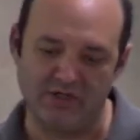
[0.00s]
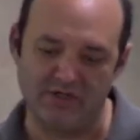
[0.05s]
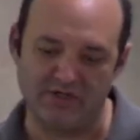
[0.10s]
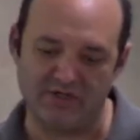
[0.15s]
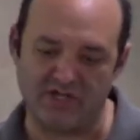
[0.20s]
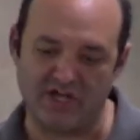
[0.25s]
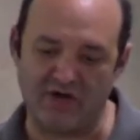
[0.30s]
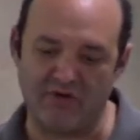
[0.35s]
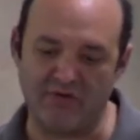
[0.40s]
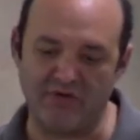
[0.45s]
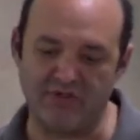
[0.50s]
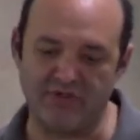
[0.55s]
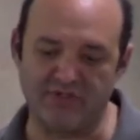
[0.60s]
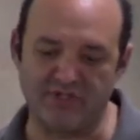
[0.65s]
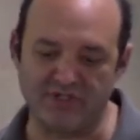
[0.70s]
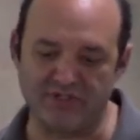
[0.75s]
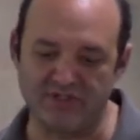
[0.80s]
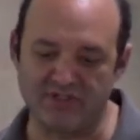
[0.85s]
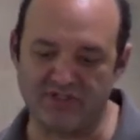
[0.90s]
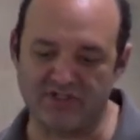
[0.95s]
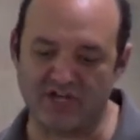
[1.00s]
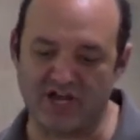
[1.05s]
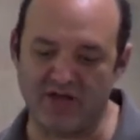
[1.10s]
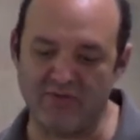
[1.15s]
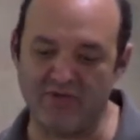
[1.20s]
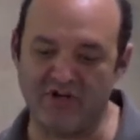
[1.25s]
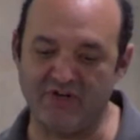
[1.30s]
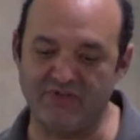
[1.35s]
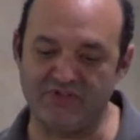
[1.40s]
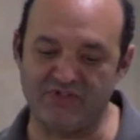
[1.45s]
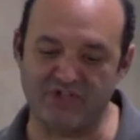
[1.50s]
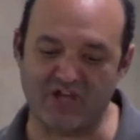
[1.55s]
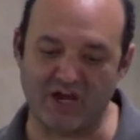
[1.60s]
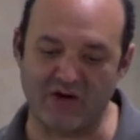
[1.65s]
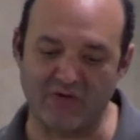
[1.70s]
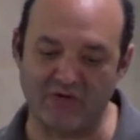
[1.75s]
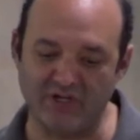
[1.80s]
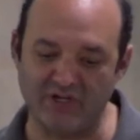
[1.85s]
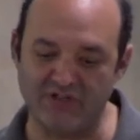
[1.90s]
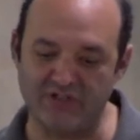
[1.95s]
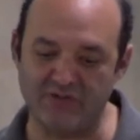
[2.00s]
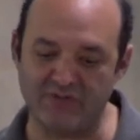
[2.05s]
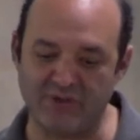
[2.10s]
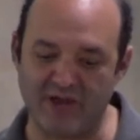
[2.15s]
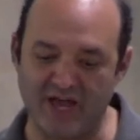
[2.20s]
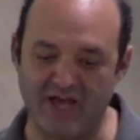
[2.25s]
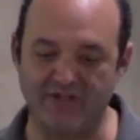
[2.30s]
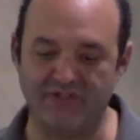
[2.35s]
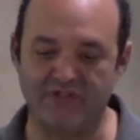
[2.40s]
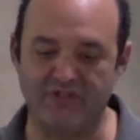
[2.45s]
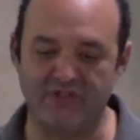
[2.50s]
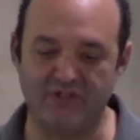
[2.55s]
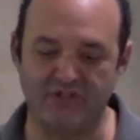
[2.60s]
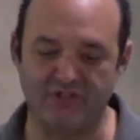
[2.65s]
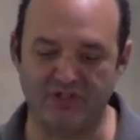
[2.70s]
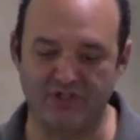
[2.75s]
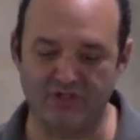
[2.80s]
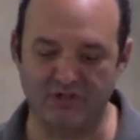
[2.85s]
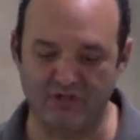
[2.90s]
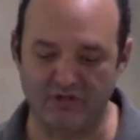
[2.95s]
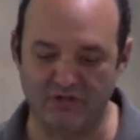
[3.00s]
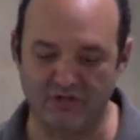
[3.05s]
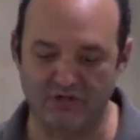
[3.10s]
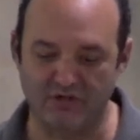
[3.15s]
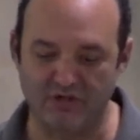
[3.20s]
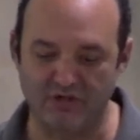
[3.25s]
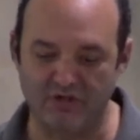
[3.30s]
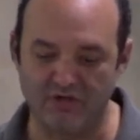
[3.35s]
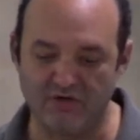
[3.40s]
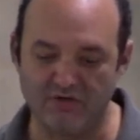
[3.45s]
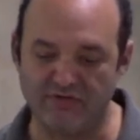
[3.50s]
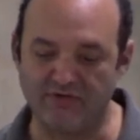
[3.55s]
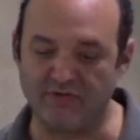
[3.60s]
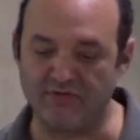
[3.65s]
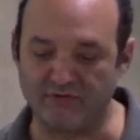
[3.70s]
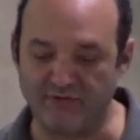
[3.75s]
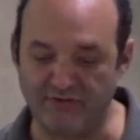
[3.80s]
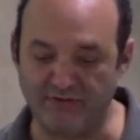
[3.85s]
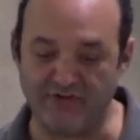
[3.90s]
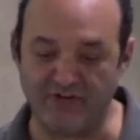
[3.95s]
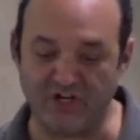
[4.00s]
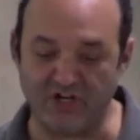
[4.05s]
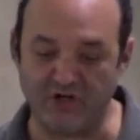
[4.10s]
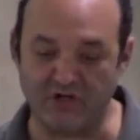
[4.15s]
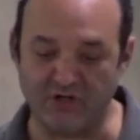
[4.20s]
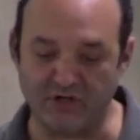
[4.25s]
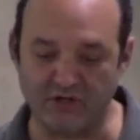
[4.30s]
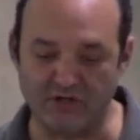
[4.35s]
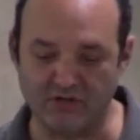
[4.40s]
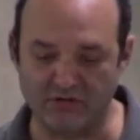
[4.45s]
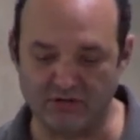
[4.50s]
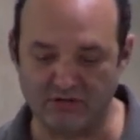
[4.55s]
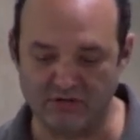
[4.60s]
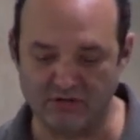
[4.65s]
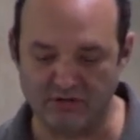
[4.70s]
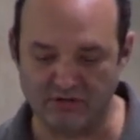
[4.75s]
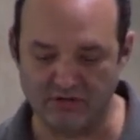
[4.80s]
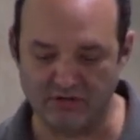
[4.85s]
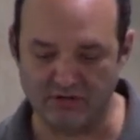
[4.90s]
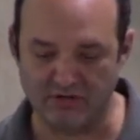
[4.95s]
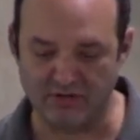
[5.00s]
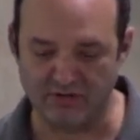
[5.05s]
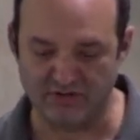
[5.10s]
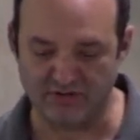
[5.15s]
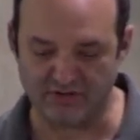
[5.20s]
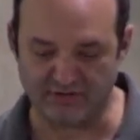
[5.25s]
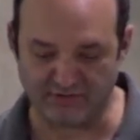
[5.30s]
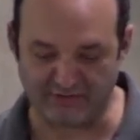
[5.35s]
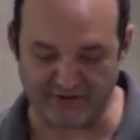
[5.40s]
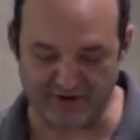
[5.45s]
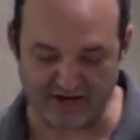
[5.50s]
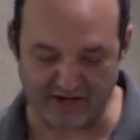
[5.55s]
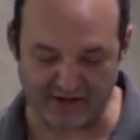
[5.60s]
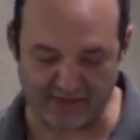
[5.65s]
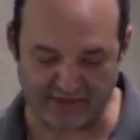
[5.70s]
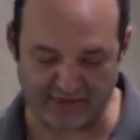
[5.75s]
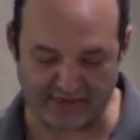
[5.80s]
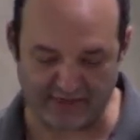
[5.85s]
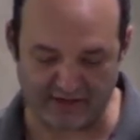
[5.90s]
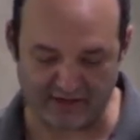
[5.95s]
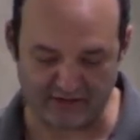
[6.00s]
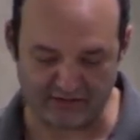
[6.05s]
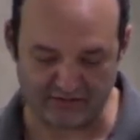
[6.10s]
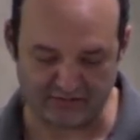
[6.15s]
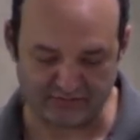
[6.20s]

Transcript: So that was Simon of Cyrene's passage from fear to faith.